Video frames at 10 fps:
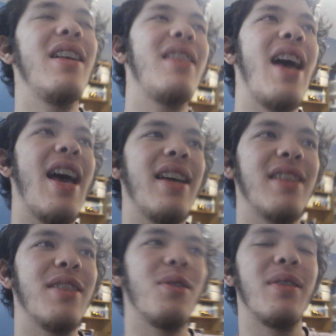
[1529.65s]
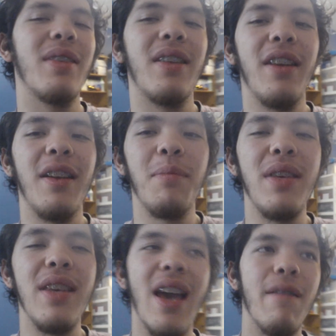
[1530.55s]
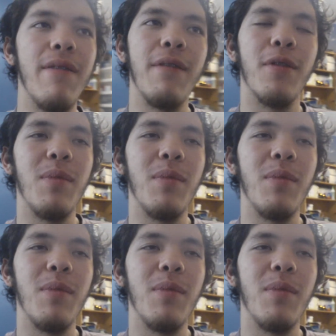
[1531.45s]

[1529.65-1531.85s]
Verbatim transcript: that is going to be heavy for